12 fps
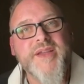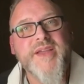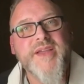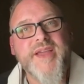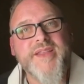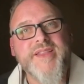
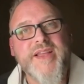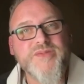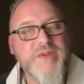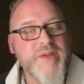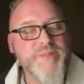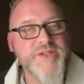And that's
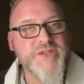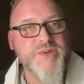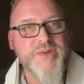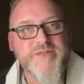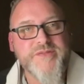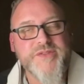what I've been
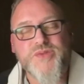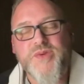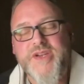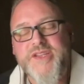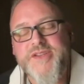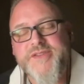doing for
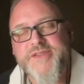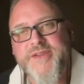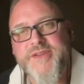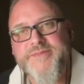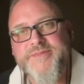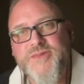20 years
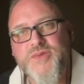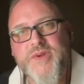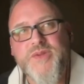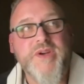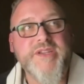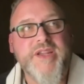now.
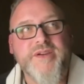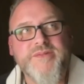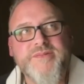21 now.